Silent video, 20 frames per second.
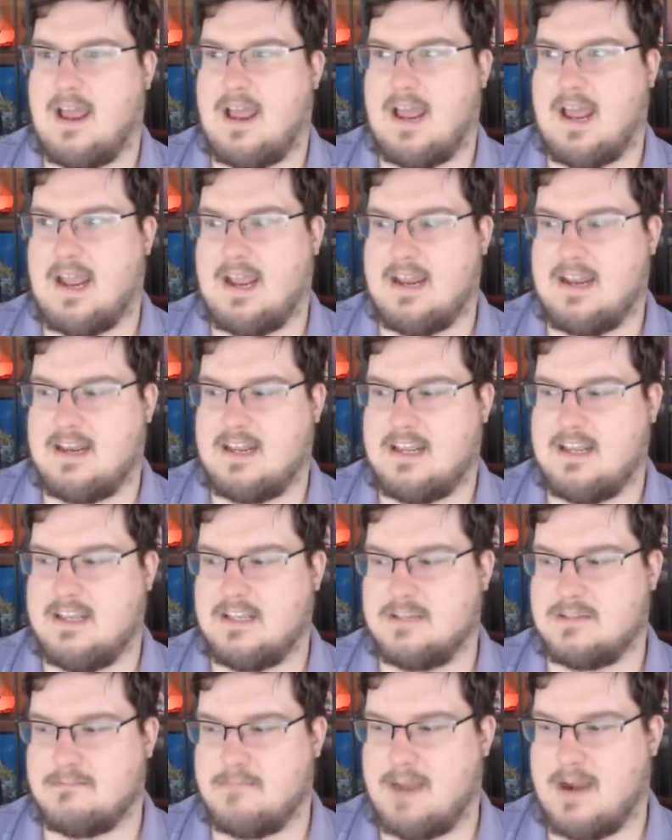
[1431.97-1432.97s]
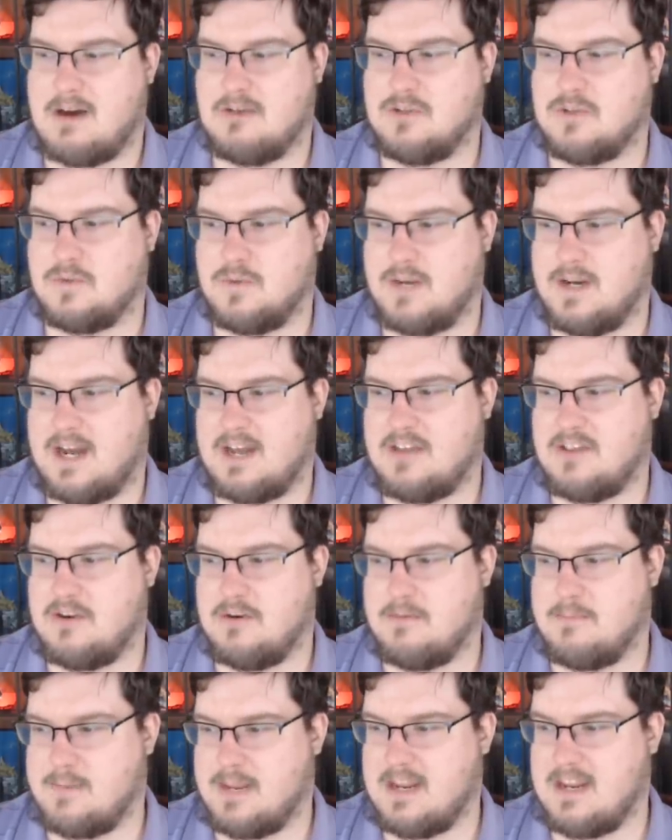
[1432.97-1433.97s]
And his mount would
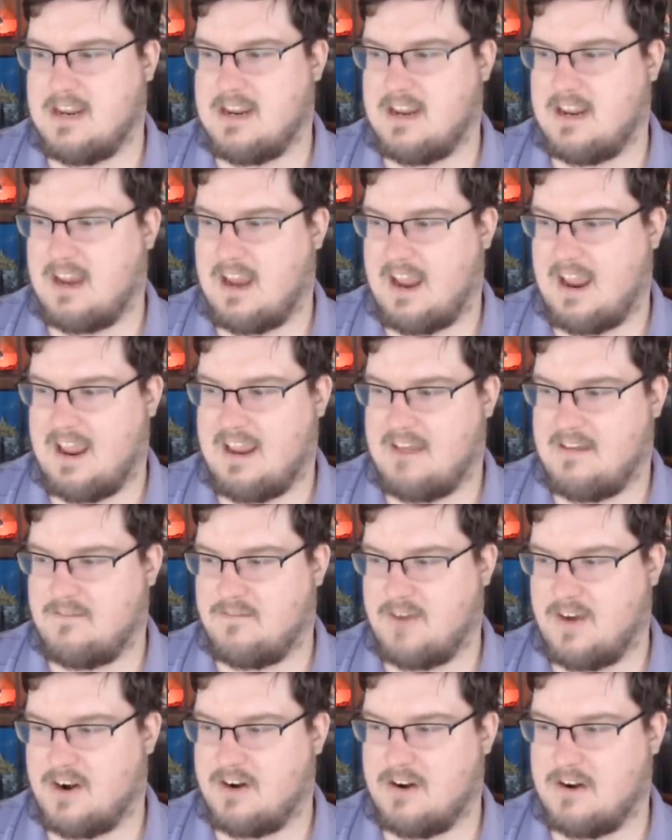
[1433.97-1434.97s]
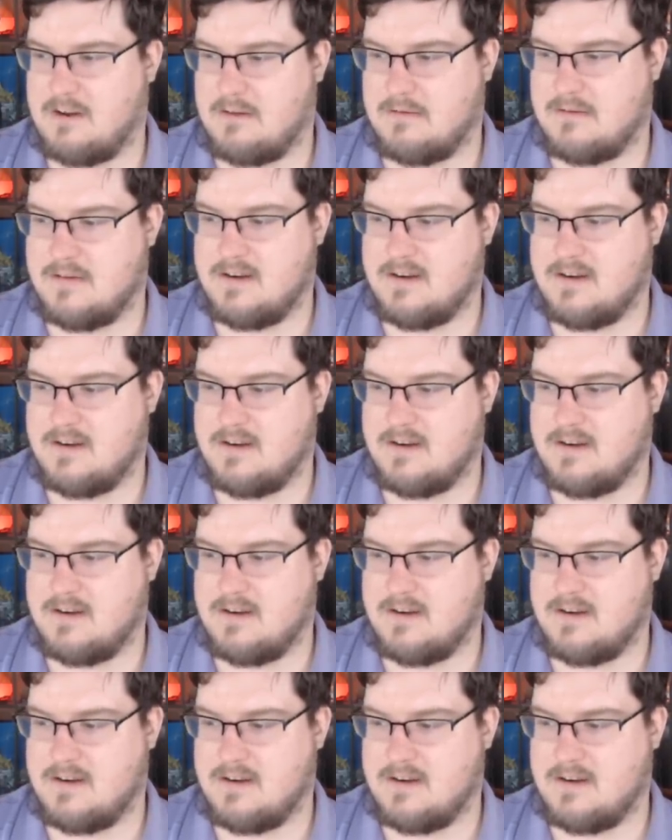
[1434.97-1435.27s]
either be a very